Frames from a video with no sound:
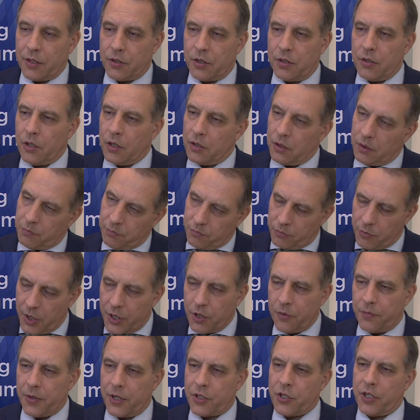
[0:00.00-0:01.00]

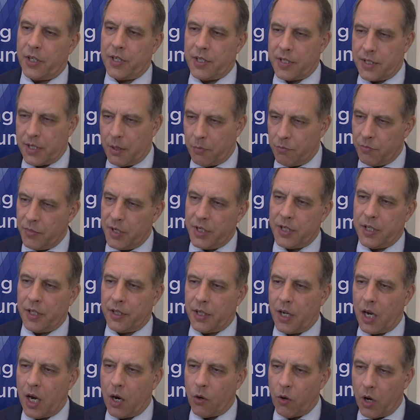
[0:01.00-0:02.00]
manufacturing,
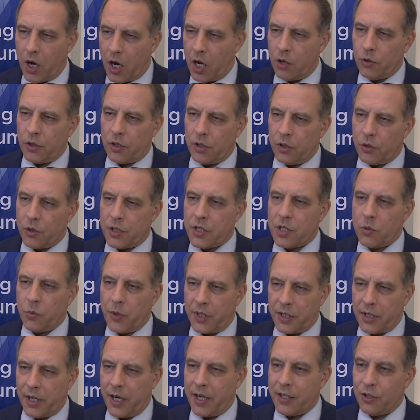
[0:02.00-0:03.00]
submitting our outlooks, we
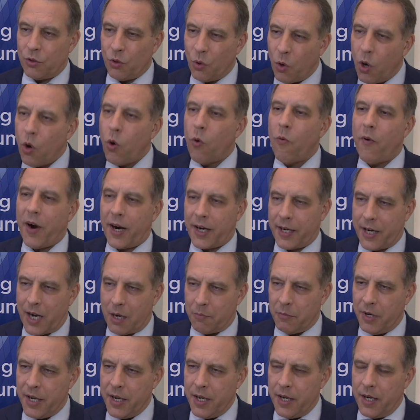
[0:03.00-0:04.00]
try to
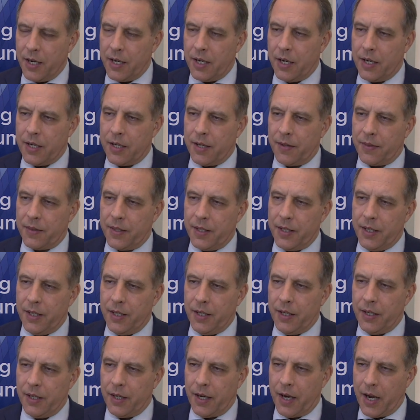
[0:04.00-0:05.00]
overcome
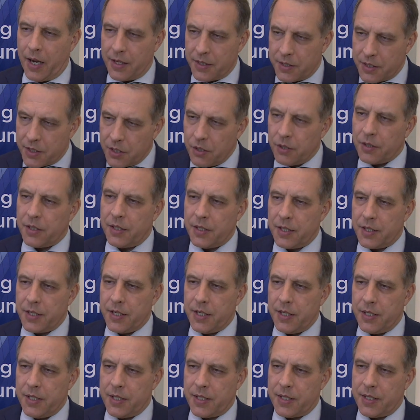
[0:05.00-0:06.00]
the
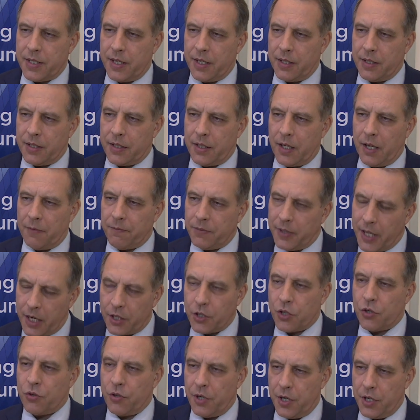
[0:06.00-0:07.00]
uncertainties and
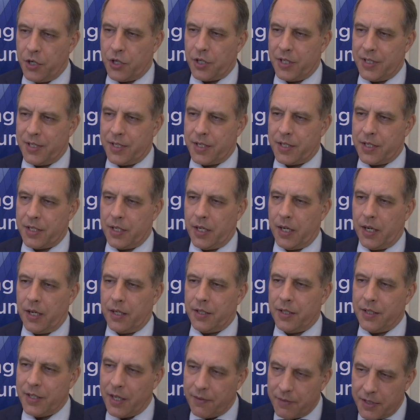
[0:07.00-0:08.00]
fluctuations
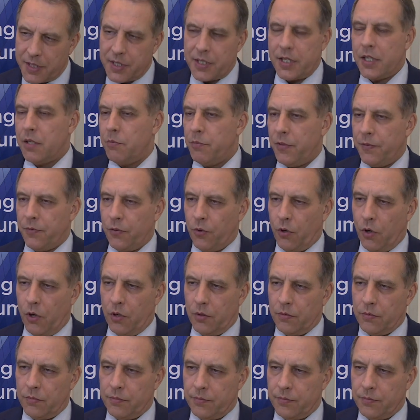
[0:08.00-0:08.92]
never seen before.